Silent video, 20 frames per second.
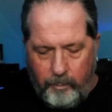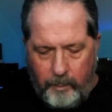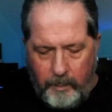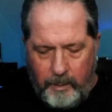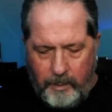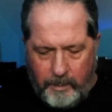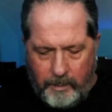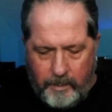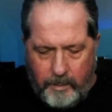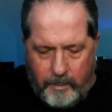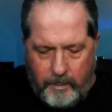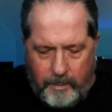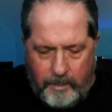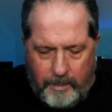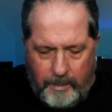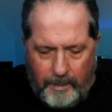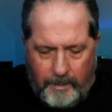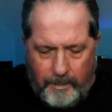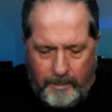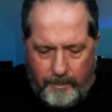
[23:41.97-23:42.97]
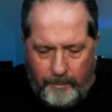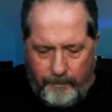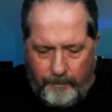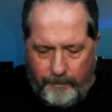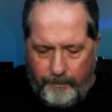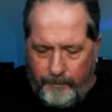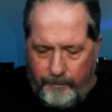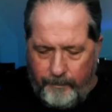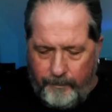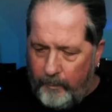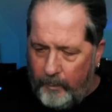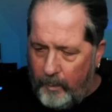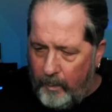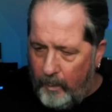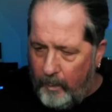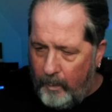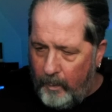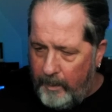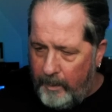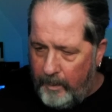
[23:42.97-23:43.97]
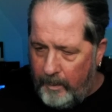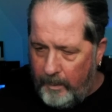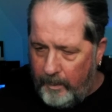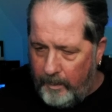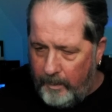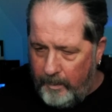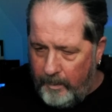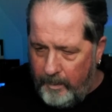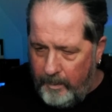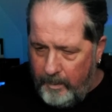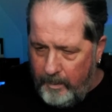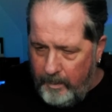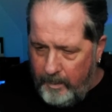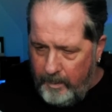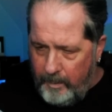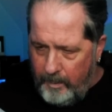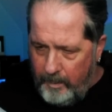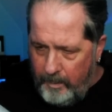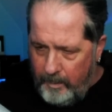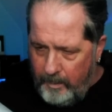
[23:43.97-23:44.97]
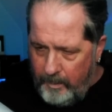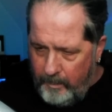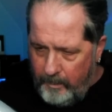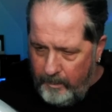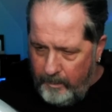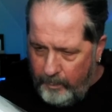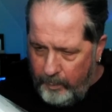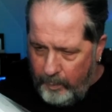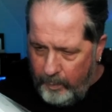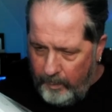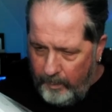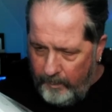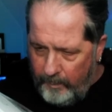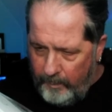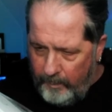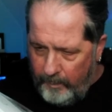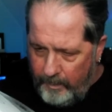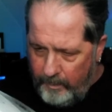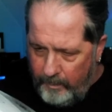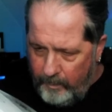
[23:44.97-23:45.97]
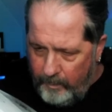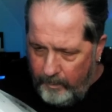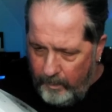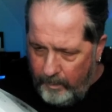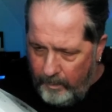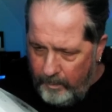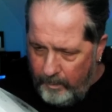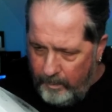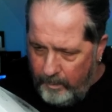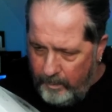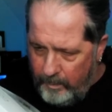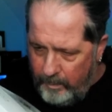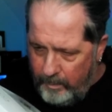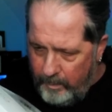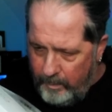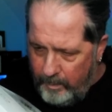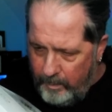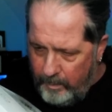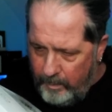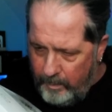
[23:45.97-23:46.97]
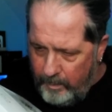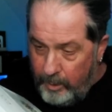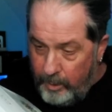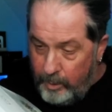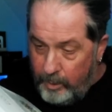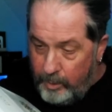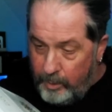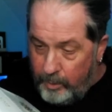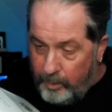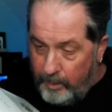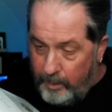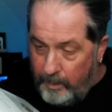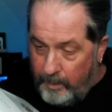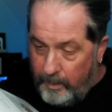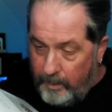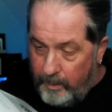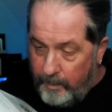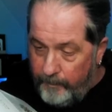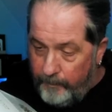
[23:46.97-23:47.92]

it says 4 women on it. Pour femme or très